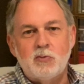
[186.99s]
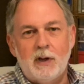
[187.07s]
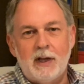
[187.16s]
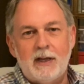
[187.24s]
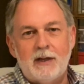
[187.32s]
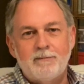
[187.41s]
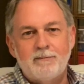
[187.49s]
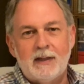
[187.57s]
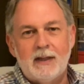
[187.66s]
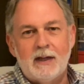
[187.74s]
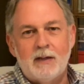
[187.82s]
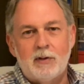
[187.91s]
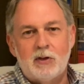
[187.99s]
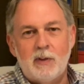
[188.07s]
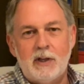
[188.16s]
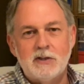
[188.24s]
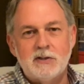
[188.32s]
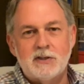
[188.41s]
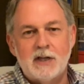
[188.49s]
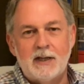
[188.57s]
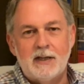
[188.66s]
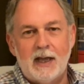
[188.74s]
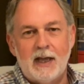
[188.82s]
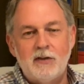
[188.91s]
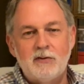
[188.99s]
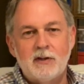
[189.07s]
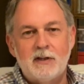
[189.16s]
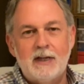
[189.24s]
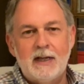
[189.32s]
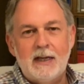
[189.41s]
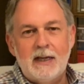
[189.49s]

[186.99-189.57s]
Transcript: week between Sundays and